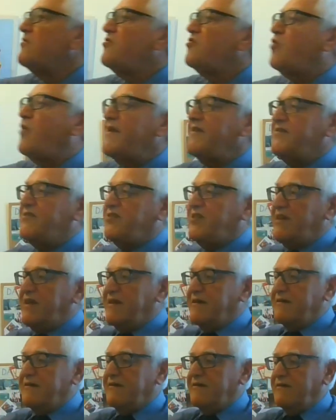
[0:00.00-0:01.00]
20,
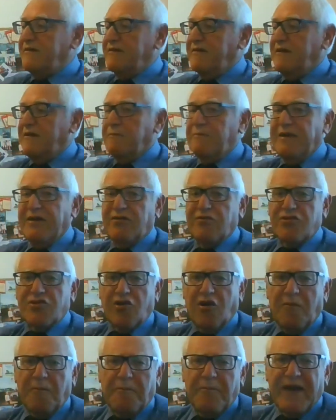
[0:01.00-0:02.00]
because
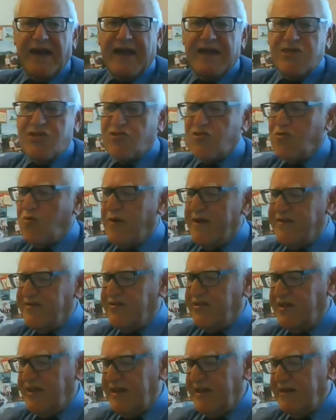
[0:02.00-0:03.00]
on page
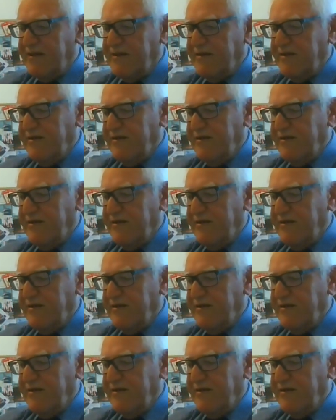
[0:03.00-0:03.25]
20